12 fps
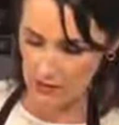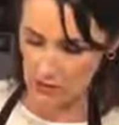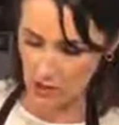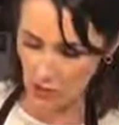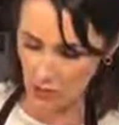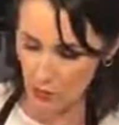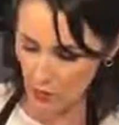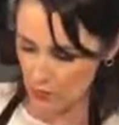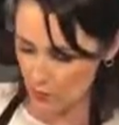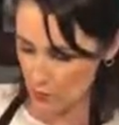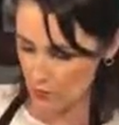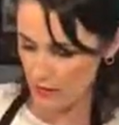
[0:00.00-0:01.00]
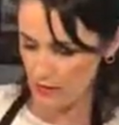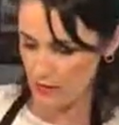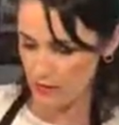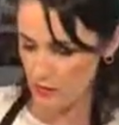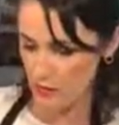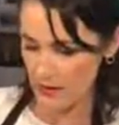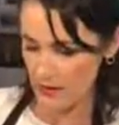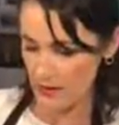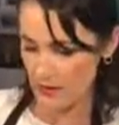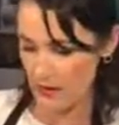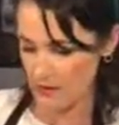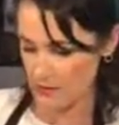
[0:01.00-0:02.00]
So you want a really, really
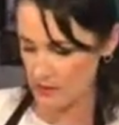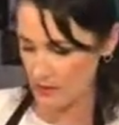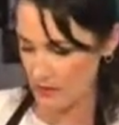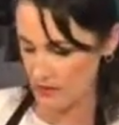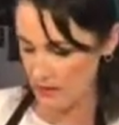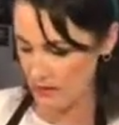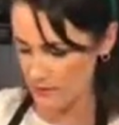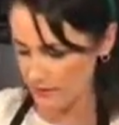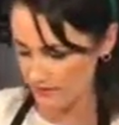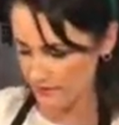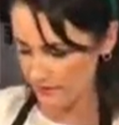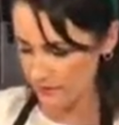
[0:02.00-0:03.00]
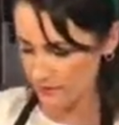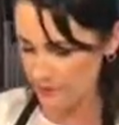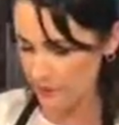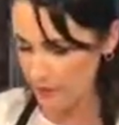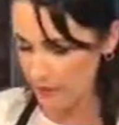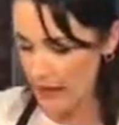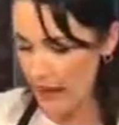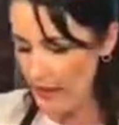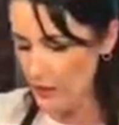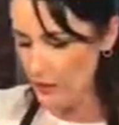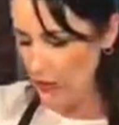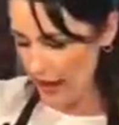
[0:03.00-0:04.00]
nice cream. And
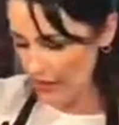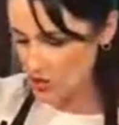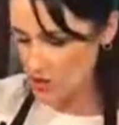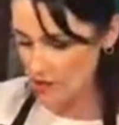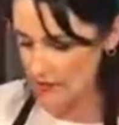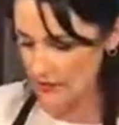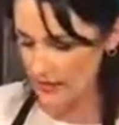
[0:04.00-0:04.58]
you actually